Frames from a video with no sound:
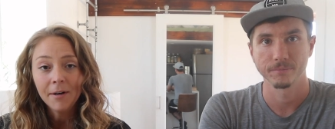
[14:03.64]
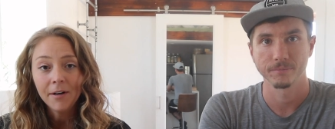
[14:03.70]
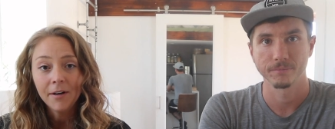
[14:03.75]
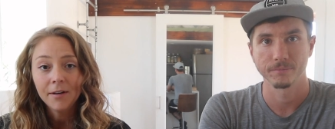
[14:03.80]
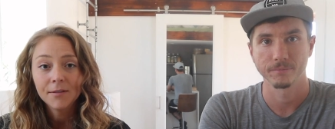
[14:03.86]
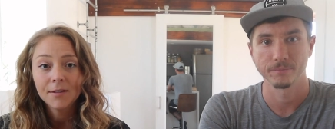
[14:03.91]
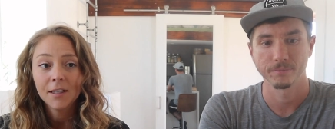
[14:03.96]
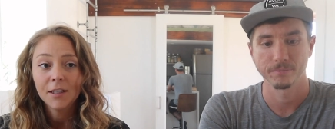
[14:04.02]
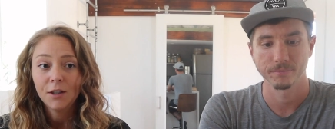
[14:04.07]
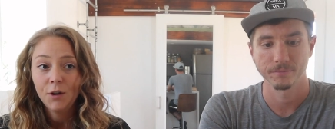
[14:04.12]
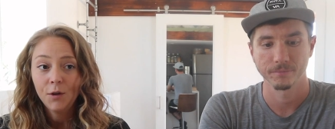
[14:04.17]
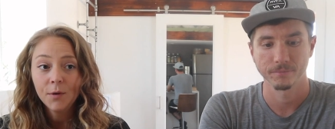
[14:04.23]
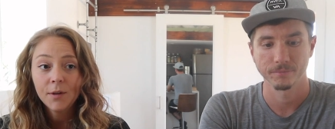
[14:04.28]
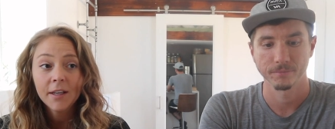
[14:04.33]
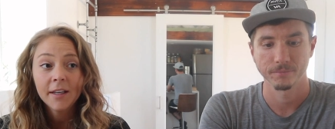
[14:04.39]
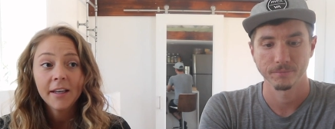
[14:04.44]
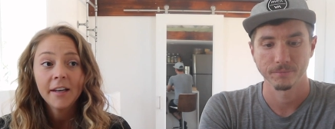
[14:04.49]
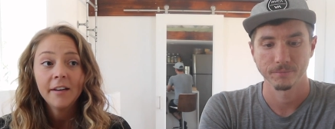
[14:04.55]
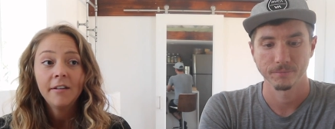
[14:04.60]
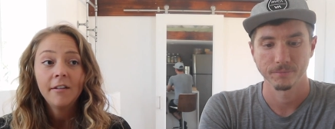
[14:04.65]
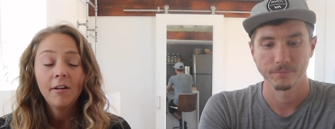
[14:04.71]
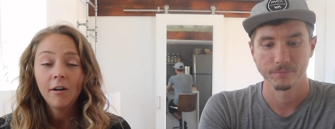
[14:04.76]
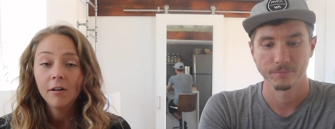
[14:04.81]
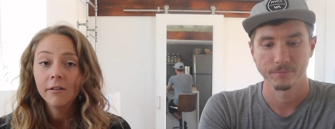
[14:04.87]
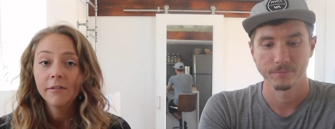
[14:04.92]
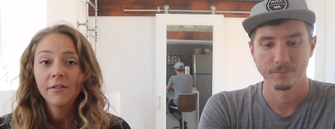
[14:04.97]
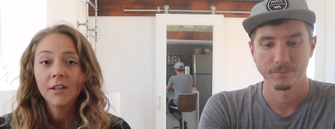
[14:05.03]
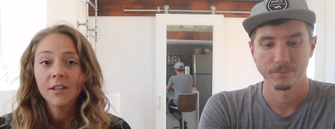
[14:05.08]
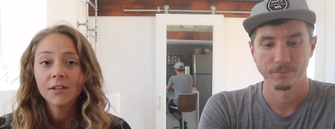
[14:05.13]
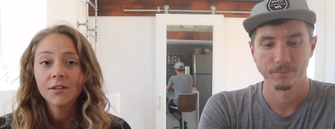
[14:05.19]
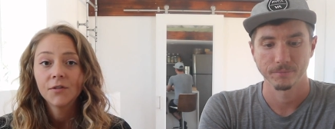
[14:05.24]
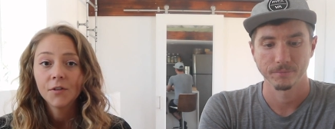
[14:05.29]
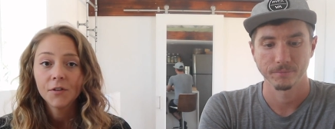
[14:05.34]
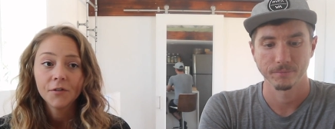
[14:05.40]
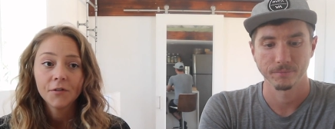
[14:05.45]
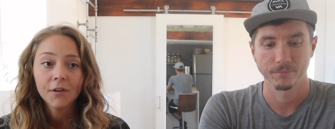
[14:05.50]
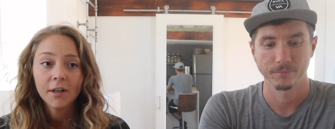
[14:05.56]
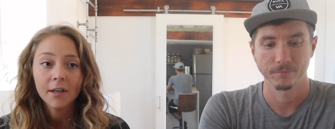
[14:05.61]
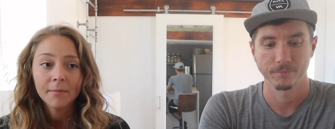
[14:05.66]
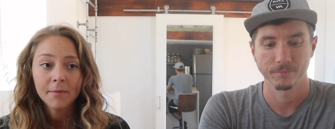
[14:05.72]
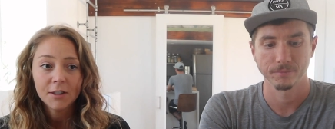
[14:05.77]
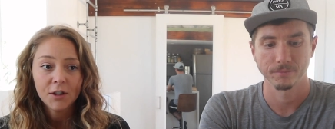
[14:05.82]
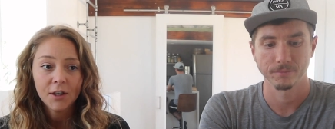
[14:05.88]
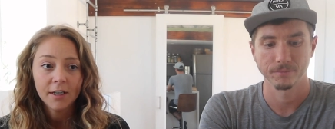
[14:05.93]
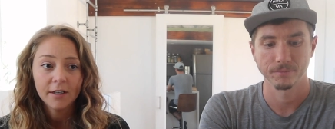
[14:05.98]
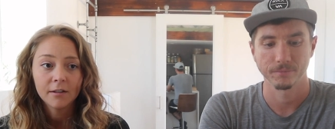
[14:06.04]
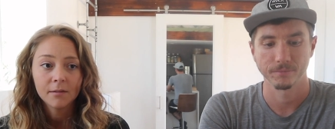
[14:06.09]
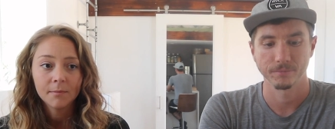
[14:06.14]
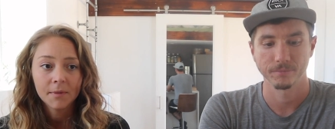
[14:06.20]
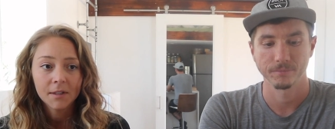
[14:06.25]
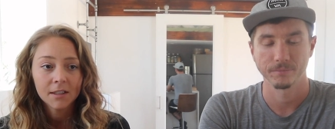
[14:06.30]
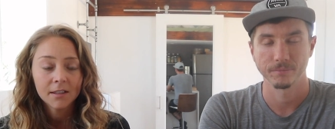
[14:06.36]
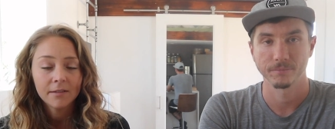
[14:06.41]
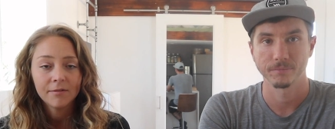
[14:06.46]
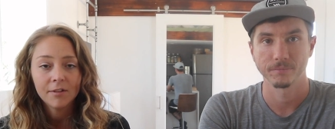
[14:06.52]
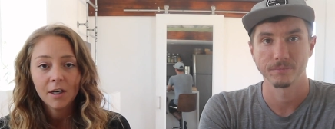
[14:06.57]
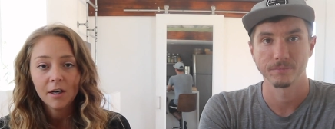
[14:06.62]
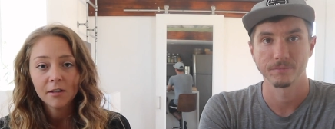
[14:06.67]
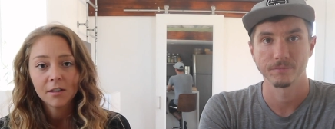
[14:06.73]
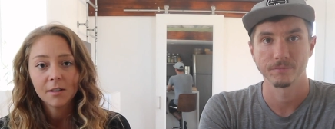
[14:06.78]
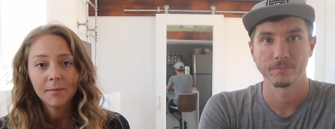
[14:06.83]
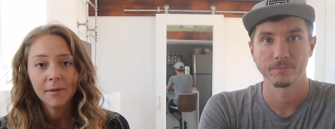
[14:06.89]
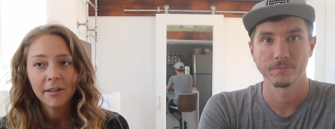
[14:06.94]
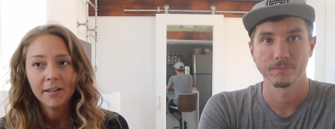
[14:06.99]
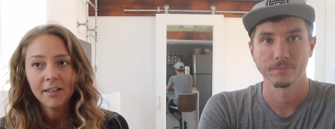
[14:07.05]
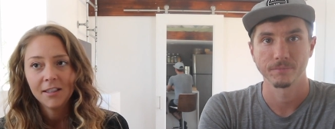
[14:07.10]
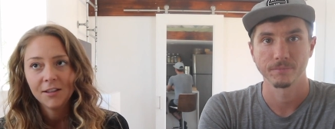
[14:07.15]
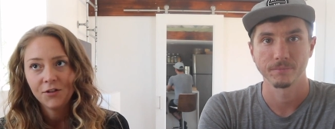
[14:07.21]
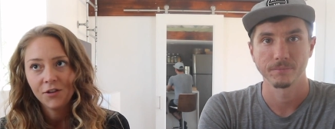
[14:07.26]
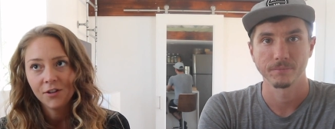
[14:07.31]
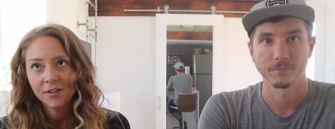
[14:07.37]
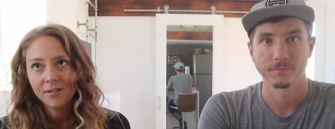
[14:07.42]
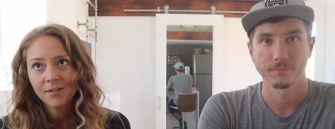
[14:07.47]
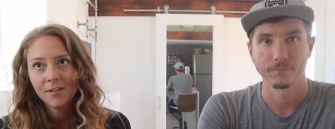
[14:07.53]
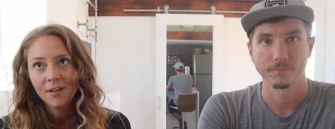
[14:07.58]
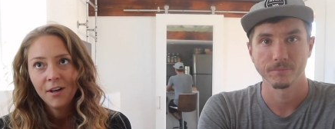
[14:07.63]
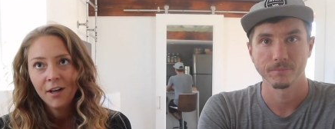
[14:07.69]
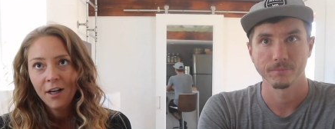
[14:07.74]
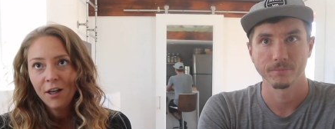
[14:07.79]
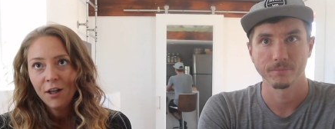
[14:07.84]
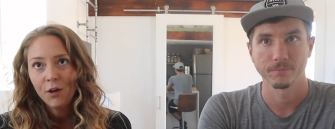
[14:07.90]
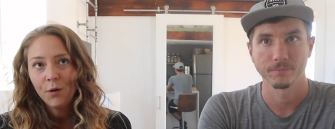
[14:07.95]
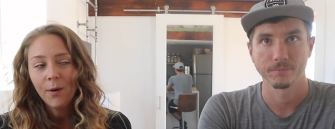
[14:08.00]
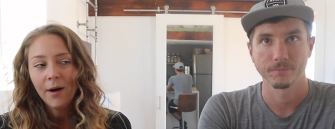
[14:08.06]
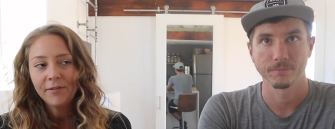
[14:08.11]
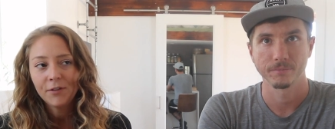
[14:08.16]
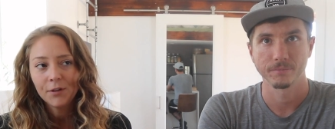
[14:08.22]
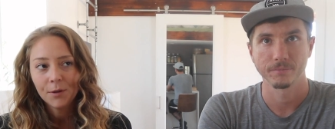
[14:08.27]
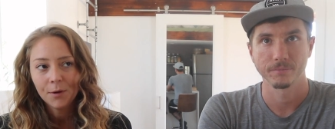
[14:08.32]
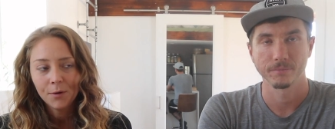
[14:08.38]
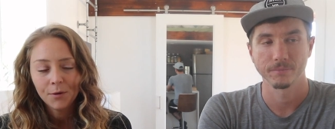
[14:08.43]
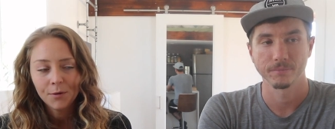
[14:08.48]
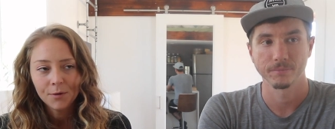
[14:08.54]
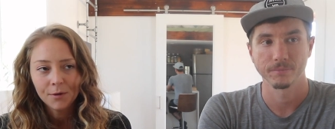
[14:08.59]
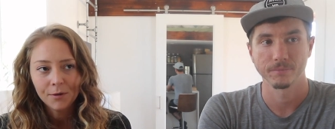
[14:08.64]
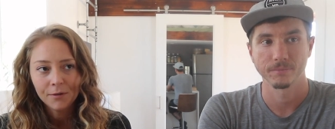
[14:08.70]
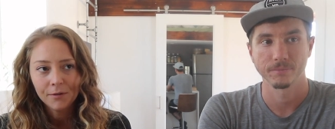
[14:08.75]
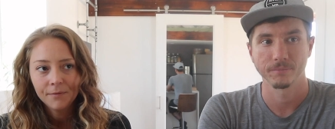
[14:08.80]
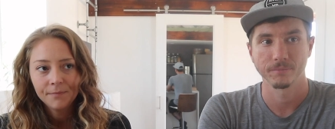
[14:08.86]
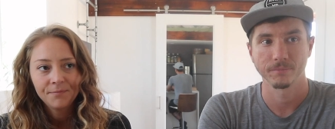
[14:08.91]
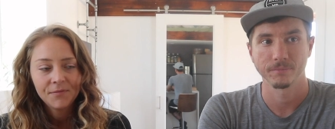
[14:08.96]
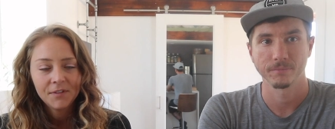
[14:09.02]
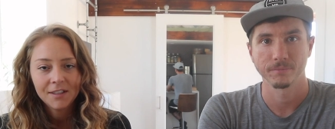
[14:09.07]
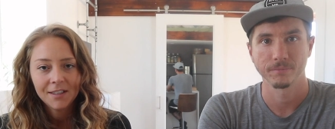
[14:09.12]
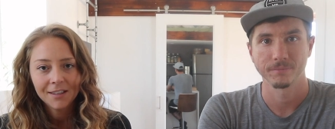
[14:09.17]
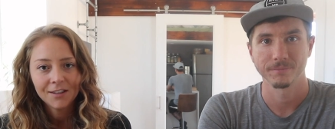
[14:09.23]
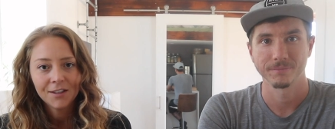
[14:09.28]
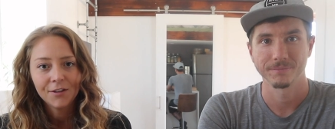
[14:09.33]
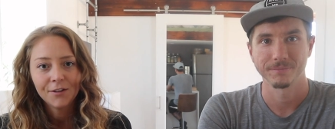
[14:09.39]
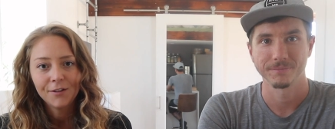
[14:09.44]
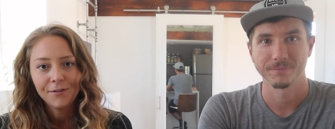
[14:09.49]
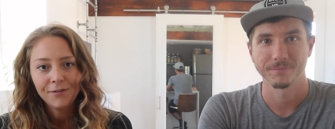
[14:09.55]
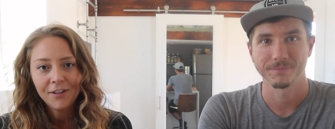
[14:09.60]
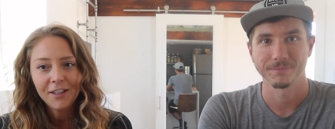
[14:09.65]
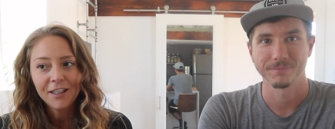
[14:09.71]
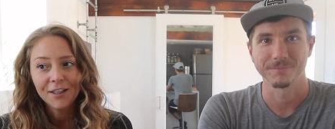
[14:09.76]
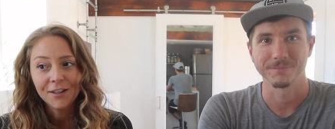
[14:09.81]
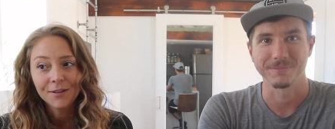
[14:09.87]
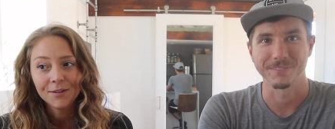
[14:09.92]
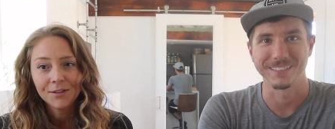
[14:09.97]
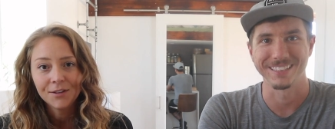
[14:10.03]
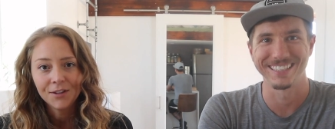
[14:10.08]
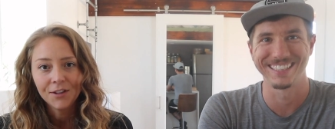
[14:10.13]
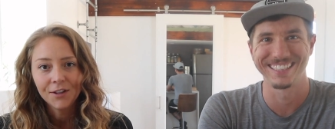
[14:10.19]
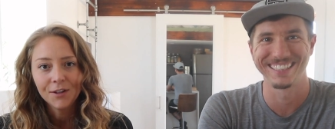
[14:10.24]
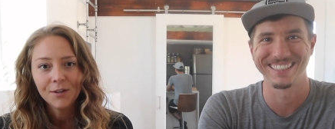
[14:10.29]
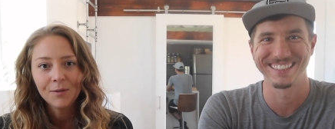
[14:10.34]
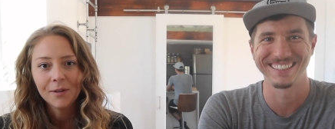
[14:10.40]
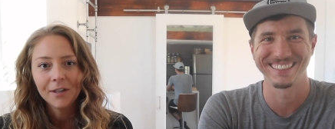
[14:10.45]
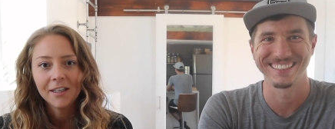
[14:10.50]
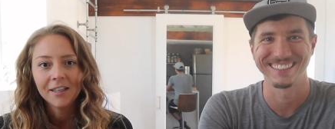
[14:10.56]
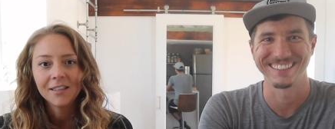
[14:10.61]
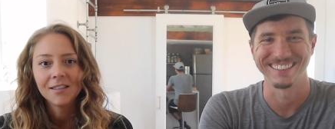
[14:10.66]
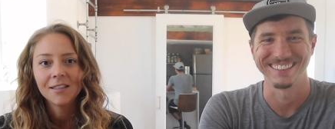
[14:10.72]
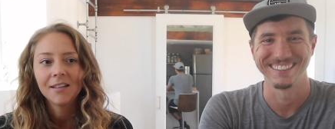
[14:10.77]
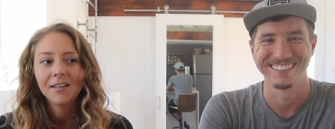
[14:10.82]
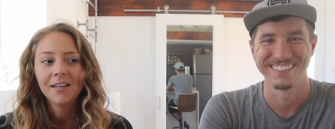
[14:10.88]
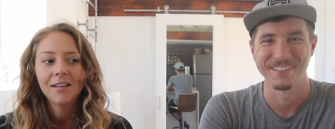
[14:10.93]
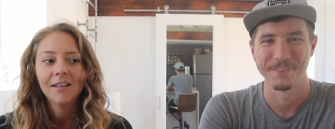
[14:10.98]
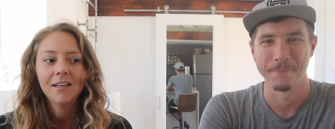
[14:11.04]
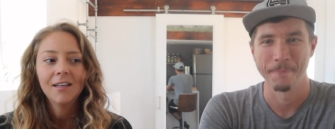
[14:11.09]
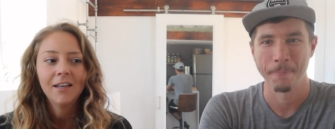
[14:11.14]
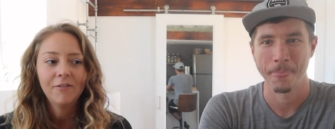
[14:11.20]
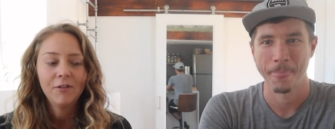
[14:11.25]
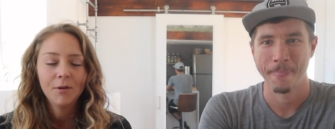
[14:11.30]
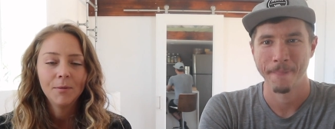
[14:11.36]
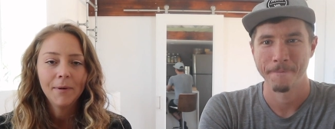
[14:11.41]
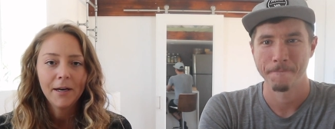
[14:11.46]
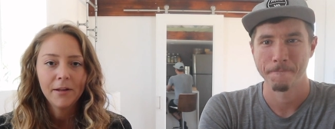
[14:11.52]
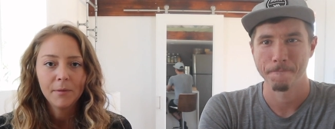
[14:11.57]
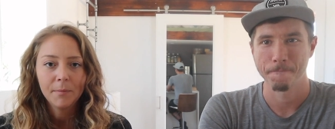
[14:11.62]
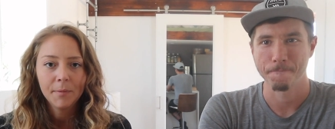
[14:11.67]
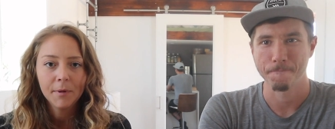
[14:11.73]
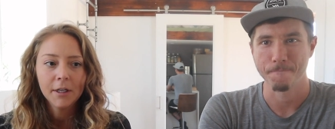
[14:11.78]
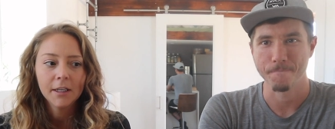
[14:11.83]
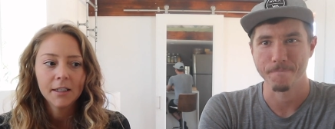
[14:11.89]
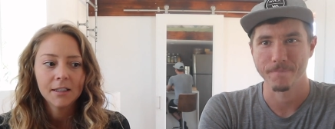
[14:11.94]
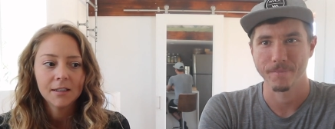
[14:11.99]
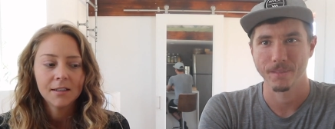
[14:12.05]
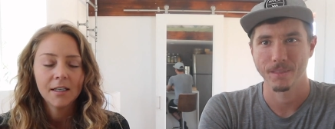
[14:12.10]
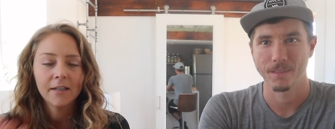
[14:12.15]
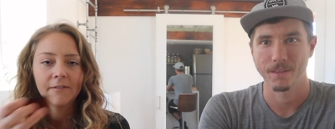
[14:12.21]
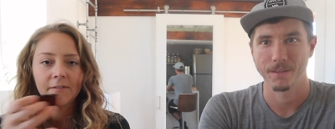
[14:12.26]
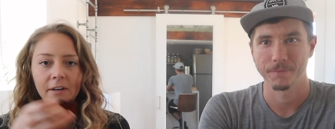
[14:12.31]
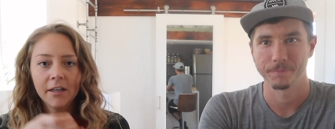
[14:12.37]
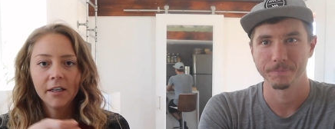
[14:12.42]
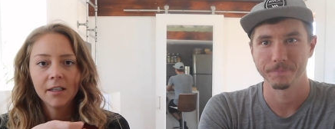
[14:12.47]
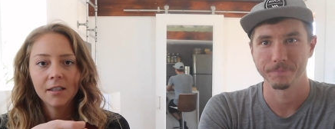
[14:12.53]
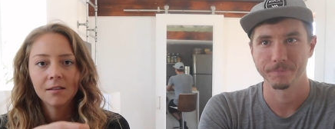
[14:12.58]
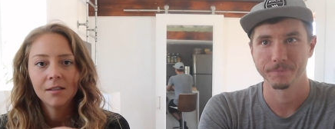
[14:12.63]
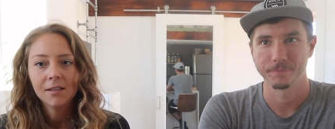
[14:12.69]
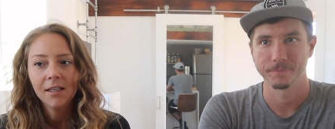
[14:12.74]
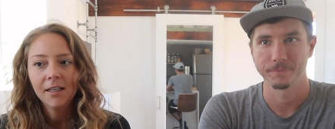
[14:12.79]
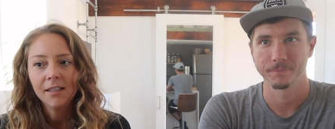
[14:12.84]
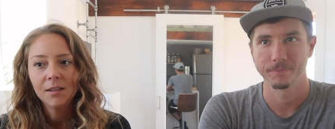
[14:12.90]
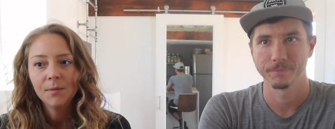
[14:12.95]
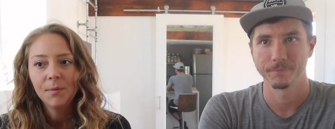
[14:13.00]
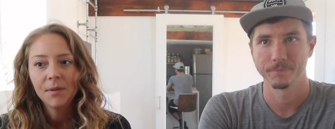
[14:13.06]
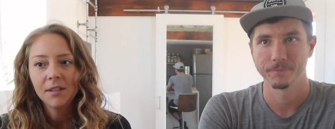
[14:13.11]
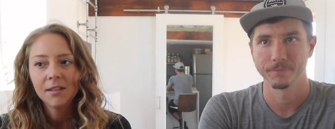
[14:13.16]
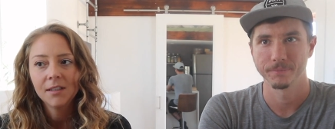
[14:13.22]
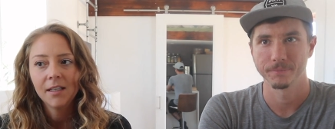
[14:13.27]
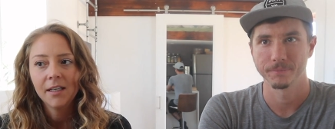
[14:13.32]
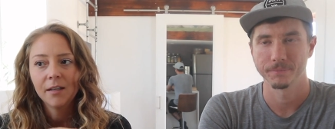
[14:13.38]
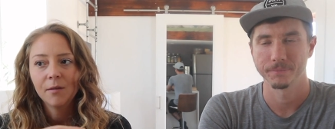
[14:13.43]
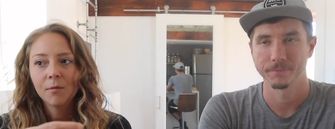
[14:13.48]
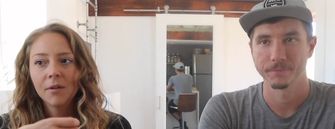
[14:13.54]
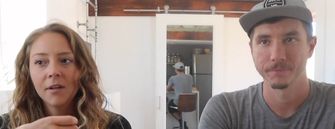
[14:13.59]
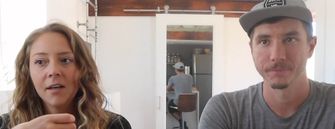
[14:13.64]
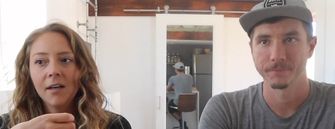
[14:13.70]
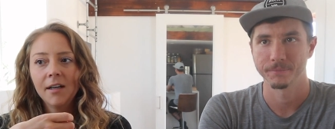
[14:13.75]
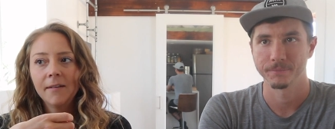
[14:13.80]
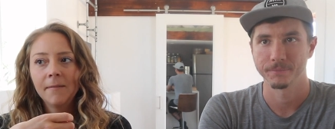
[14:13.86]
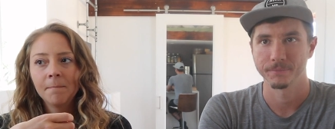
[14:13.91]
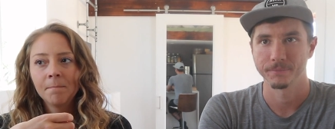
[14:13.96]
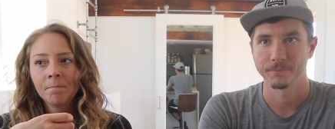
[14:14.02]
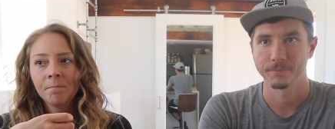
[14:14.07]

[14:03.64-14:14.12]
Speaker 1: out. I was like, you can get all of this for free on my channel because I've talked about it. It's just you have to go through 600 videos, you know. Whereas if you buy the book, it's like very concise. But it's like we're not